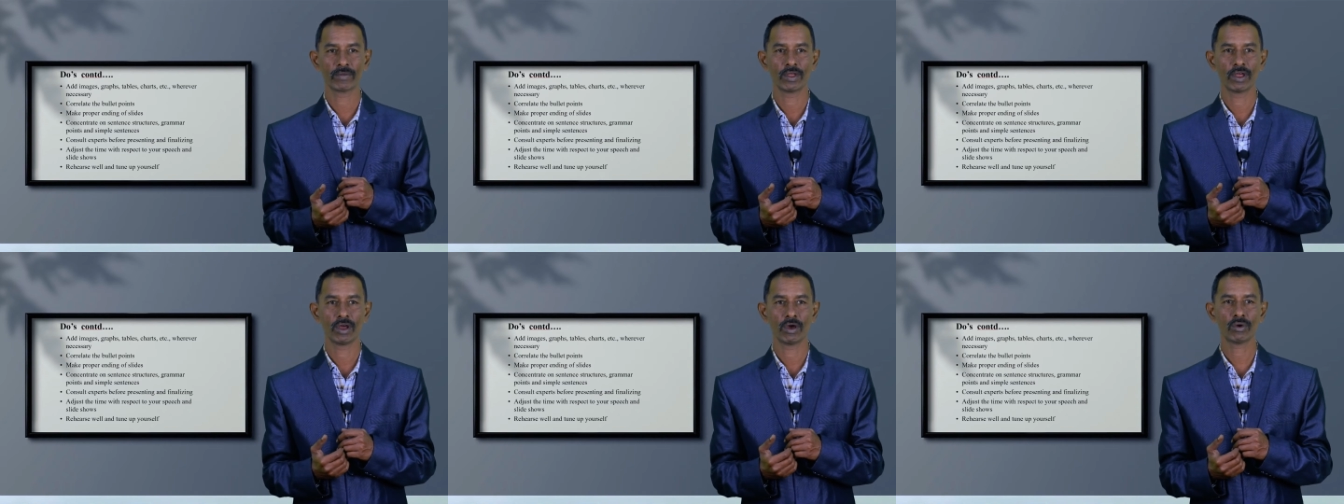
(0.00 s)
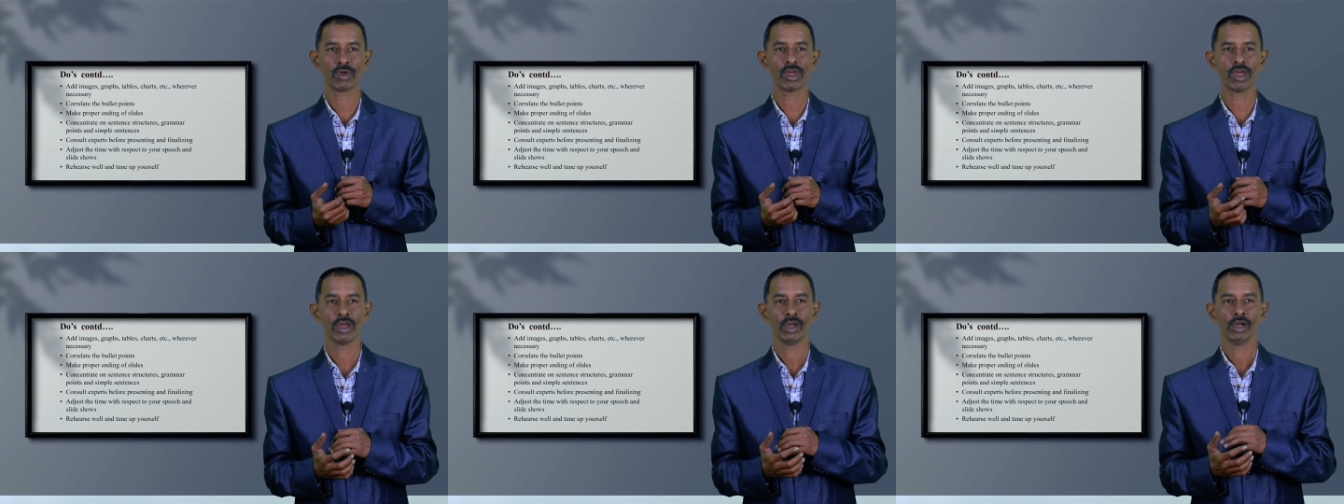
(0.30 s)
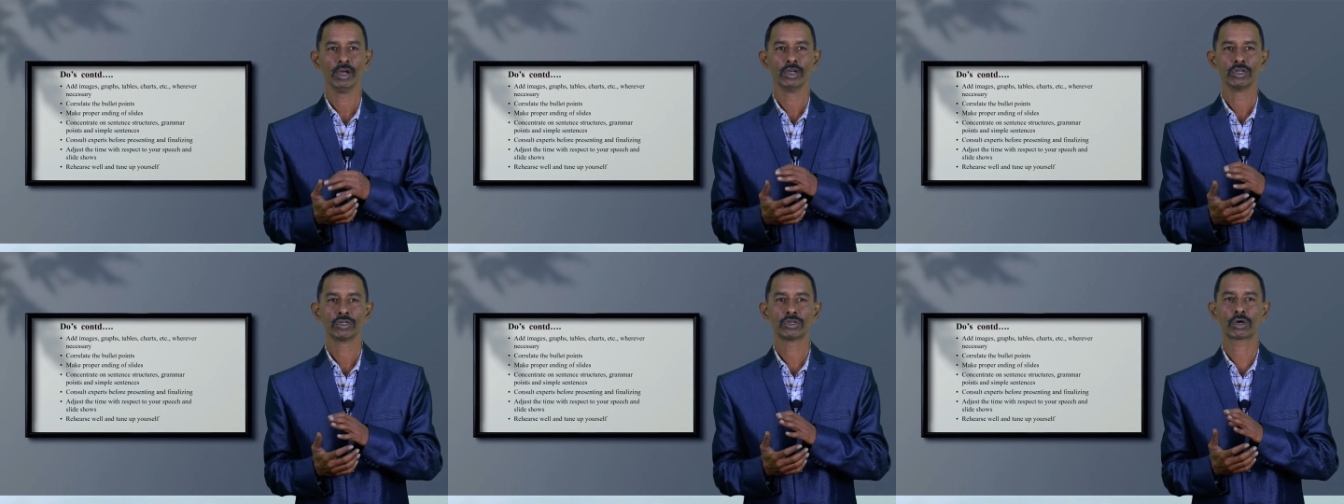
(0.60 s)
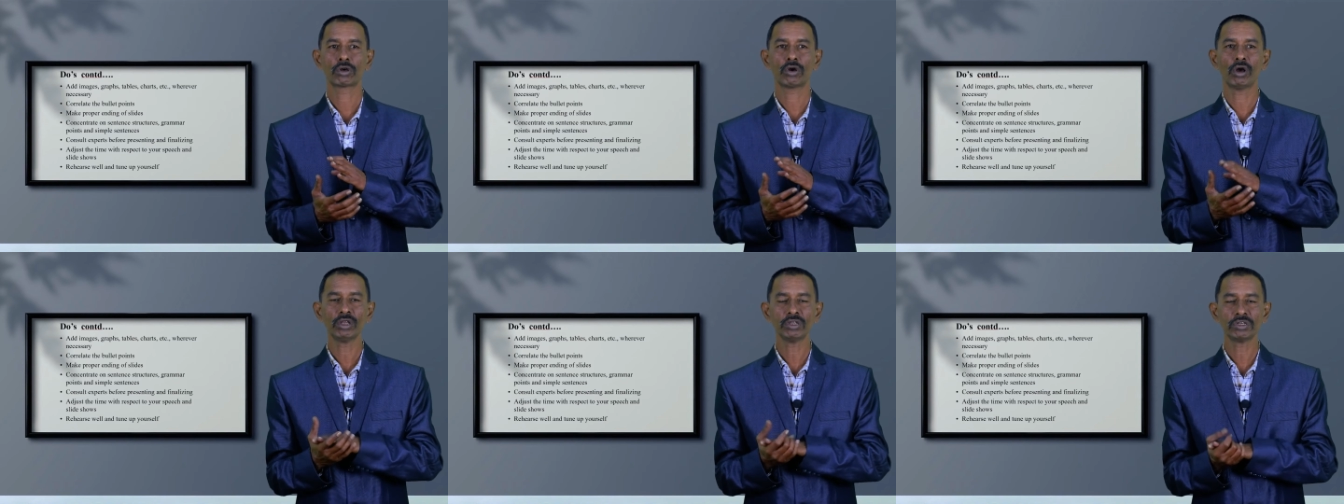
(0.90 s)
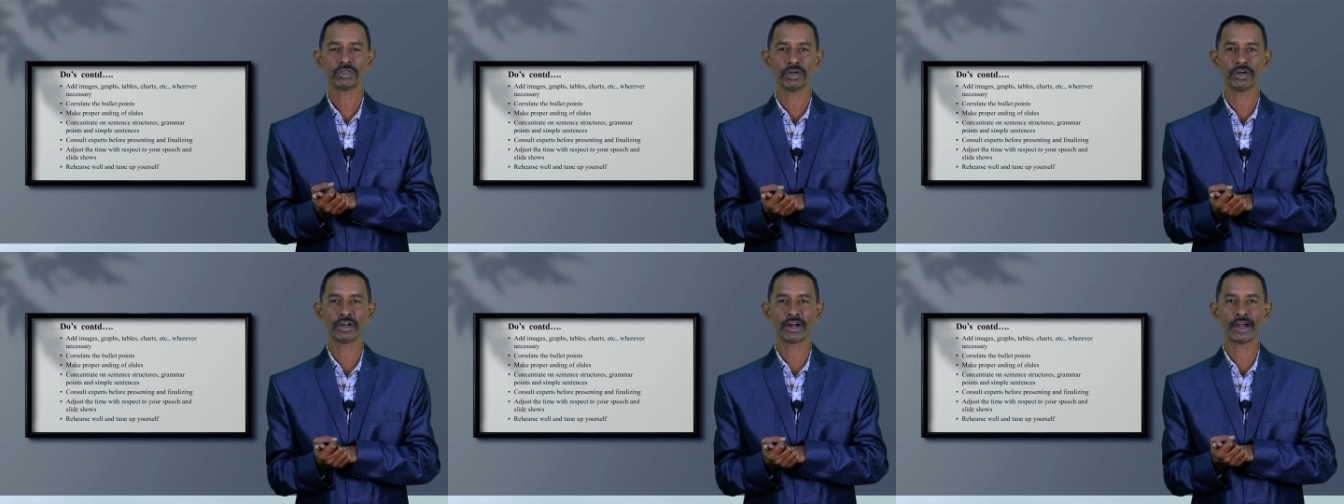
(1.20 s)
Okay, so
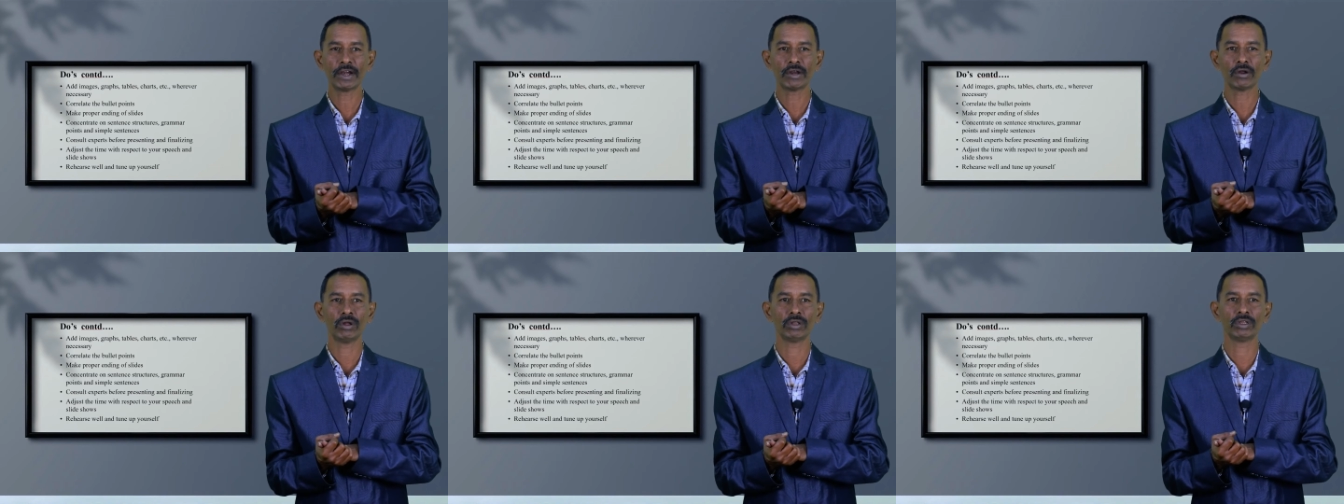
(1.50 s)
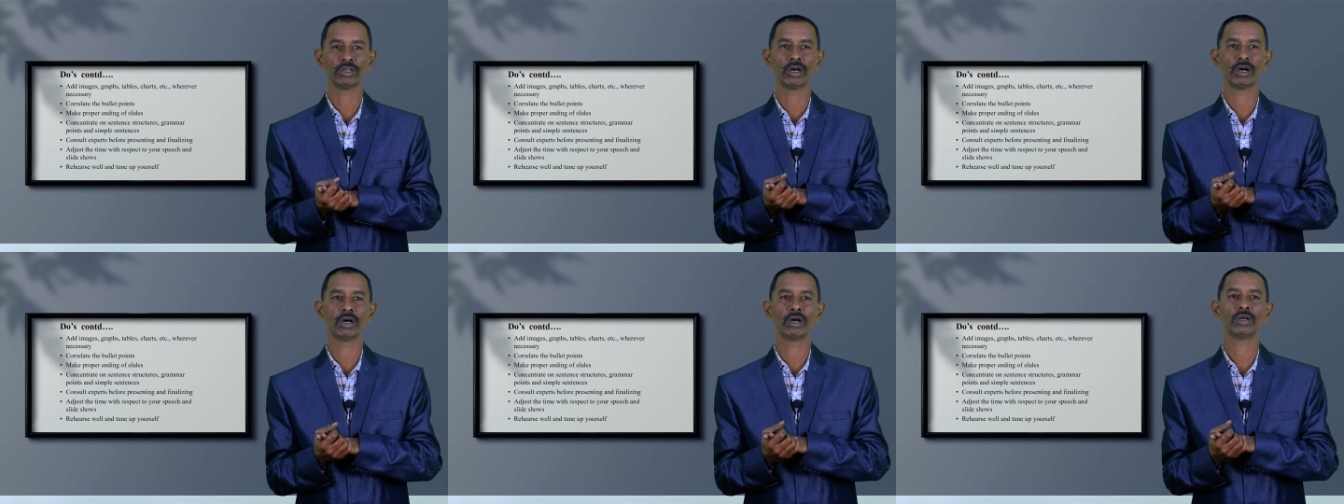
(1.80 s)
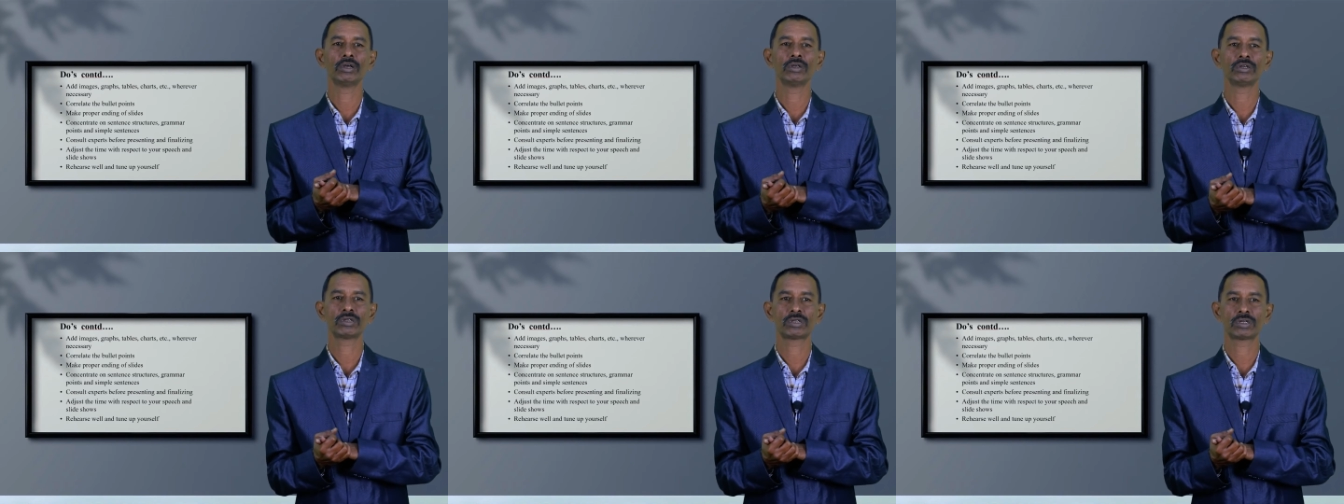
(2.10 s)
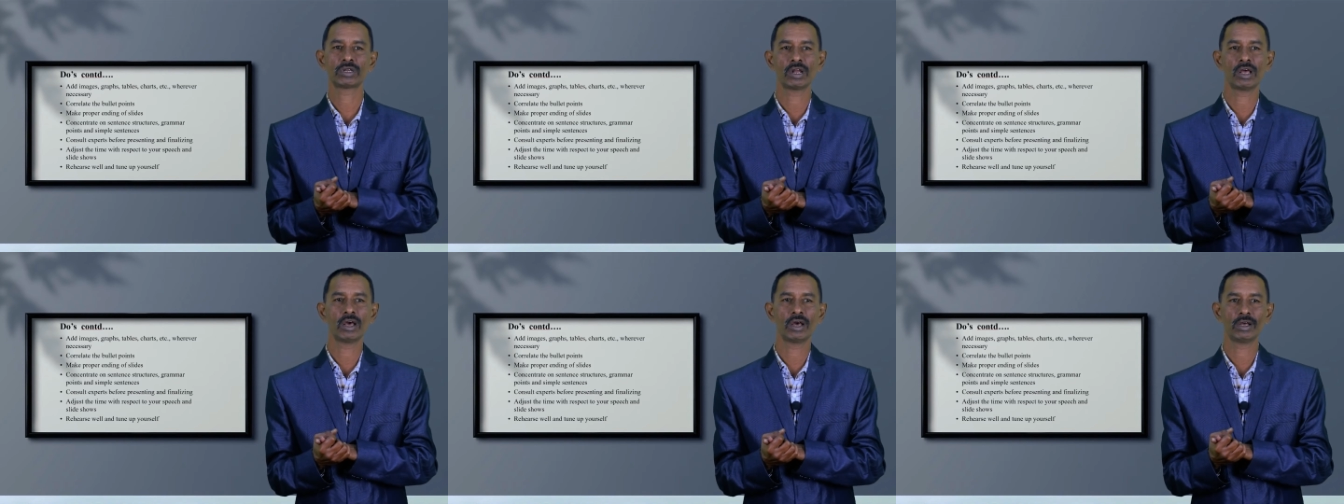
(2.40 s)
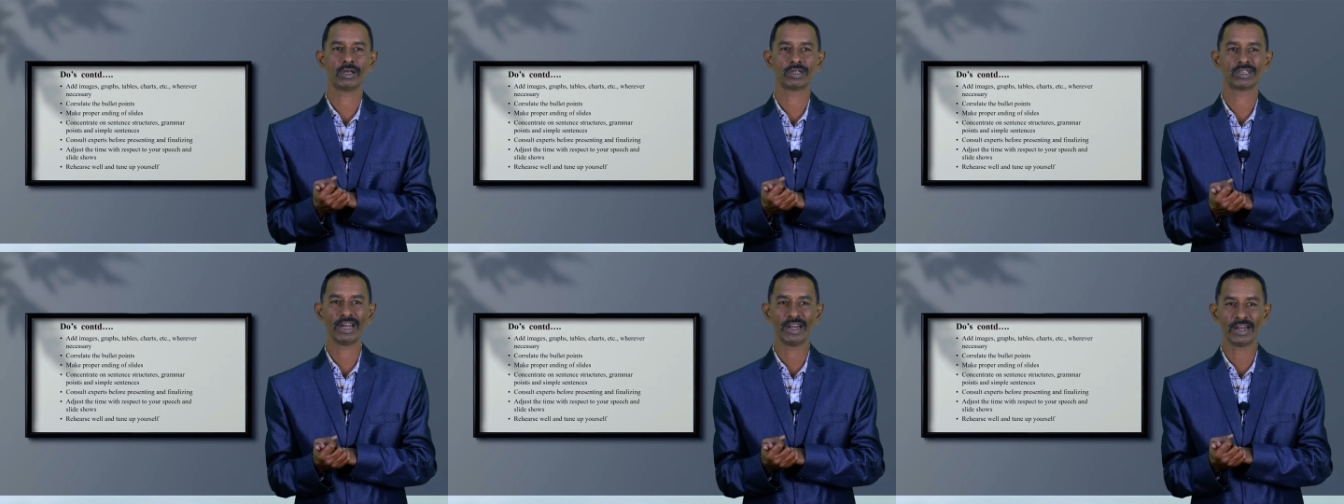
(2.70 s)
concentrate on
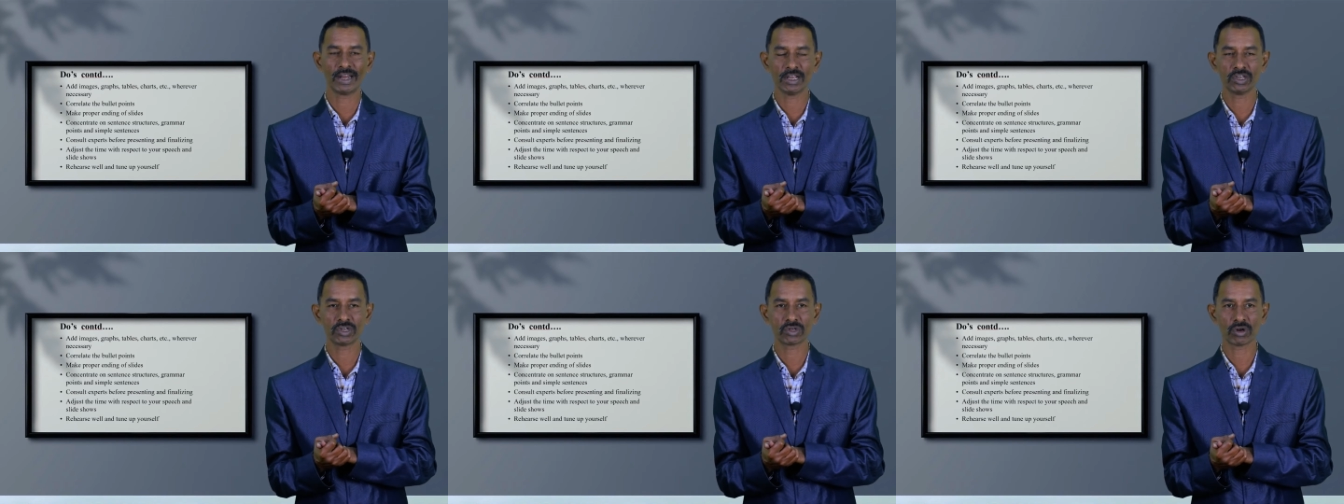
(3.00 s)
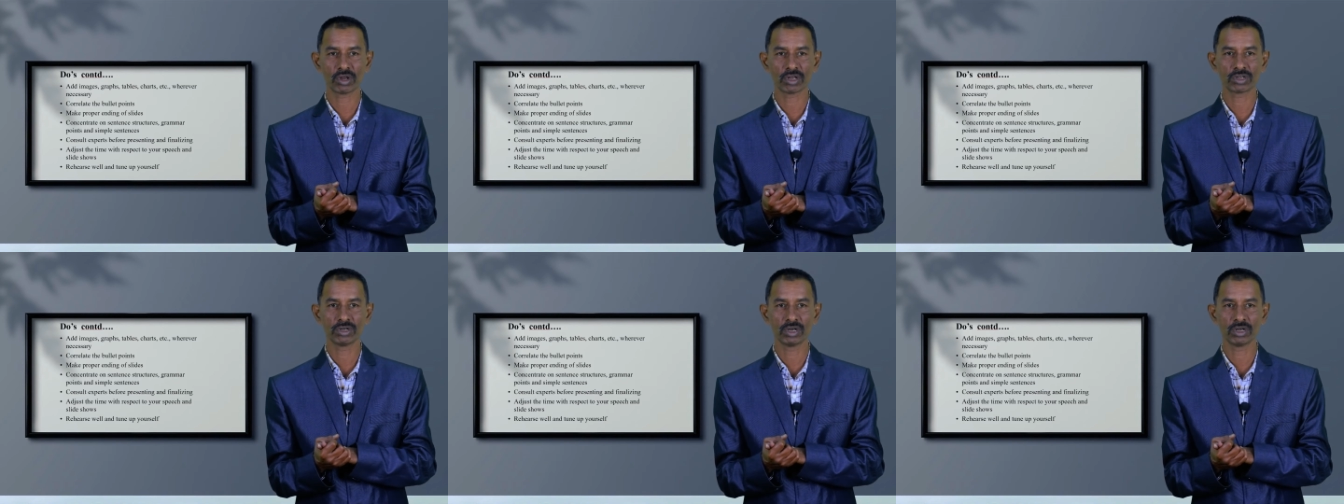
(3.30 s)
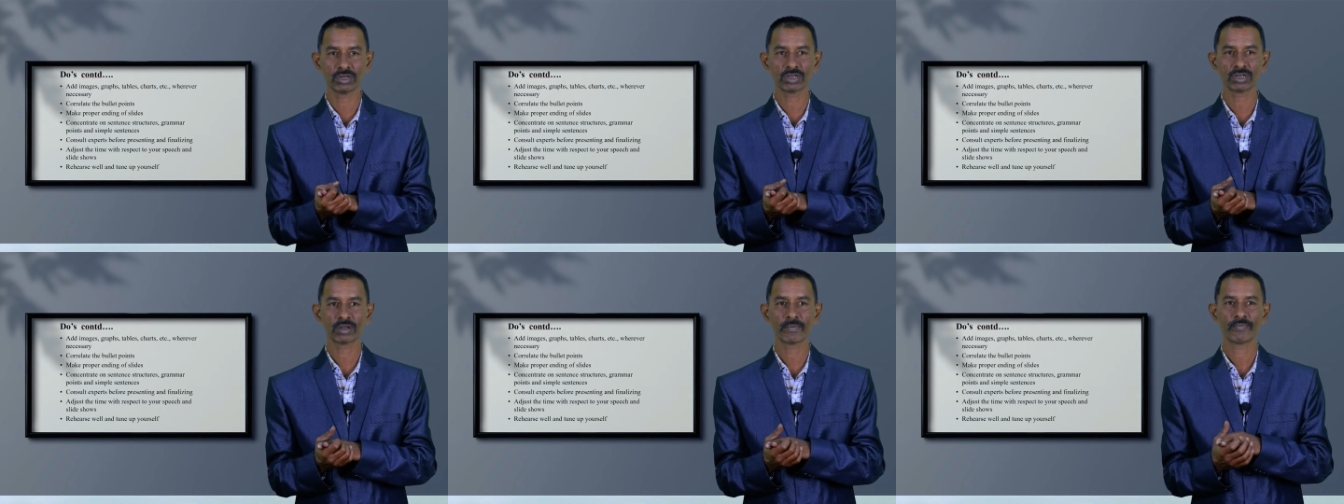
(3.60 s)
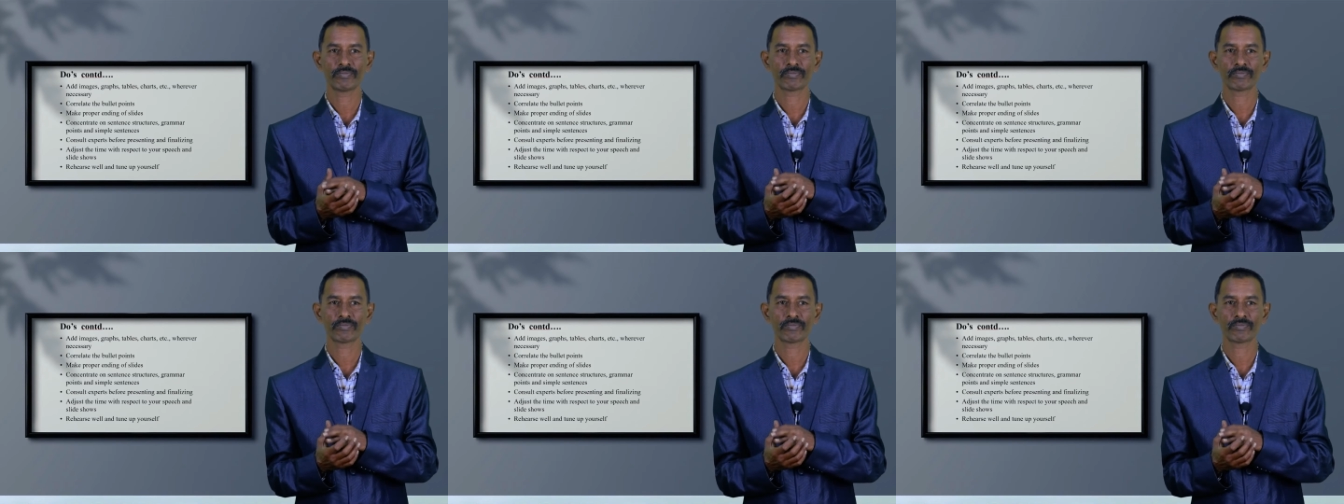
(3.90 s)
the sentence structures,